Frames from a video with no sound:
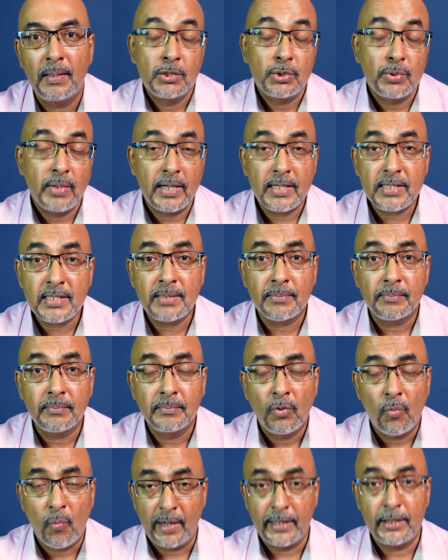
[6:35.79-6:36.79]
So I asked him,
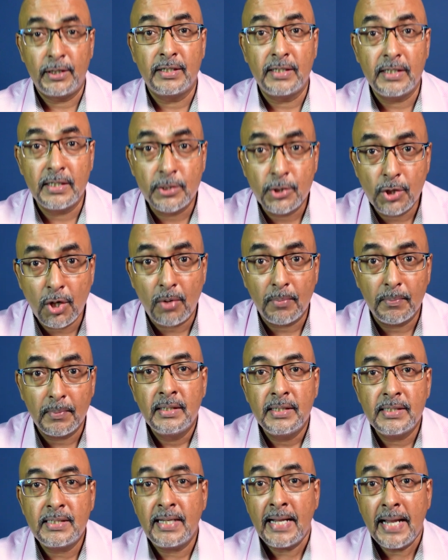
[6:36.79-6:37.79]
why do you need a job?
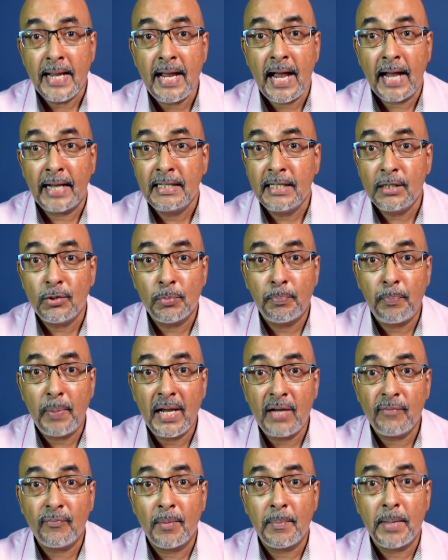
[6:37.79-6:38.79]
He said, hey, I need to
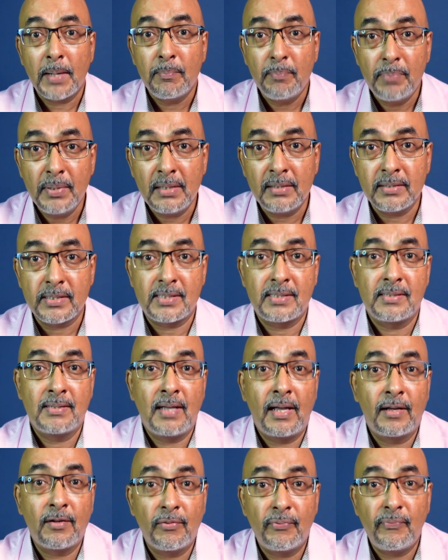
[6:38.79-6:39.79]
pay for my bills.
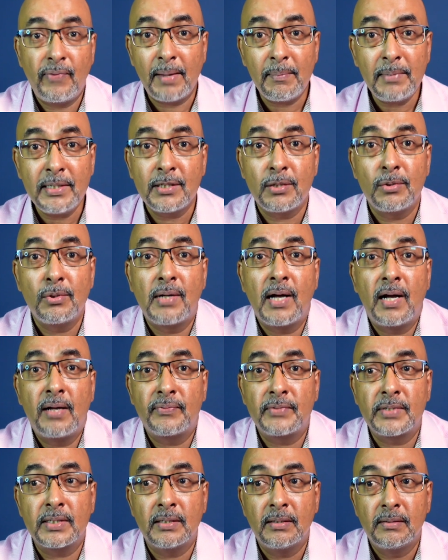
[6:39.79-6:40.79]
I got family to look
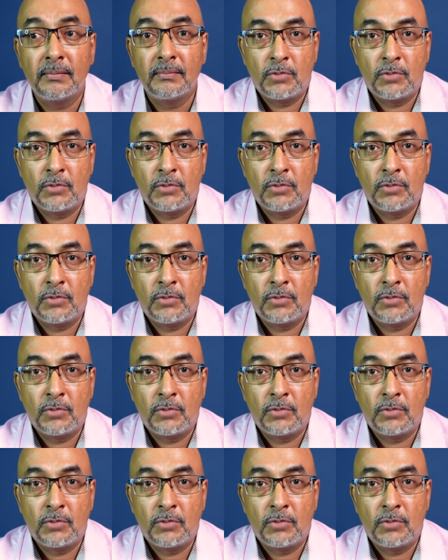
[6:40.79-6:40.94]
after.